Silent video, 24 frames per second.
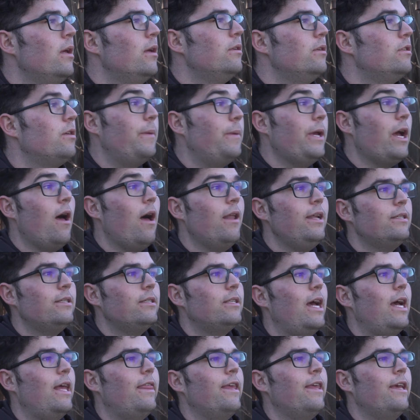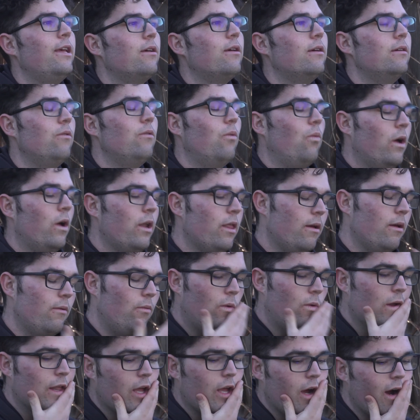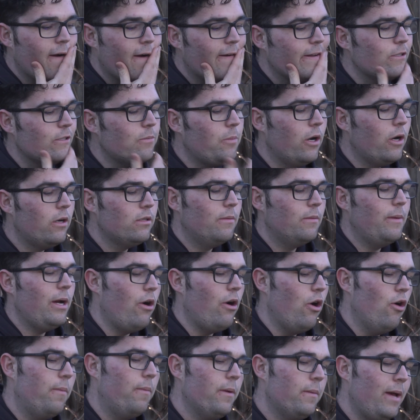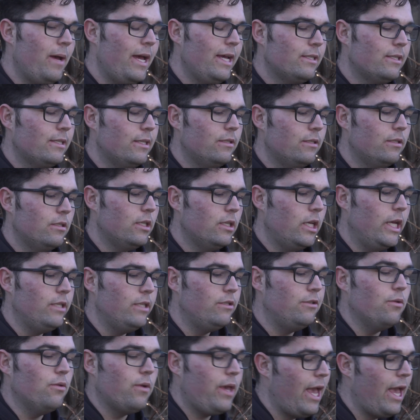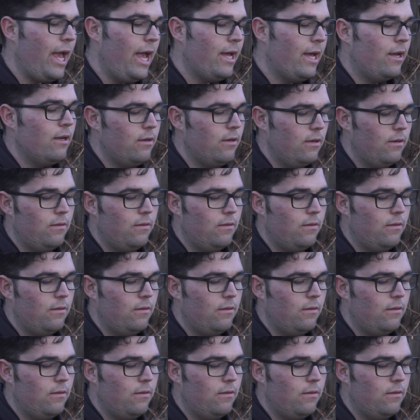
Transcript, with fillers: To be honest, I think one of the one of the hardest parts about open mics is is you can't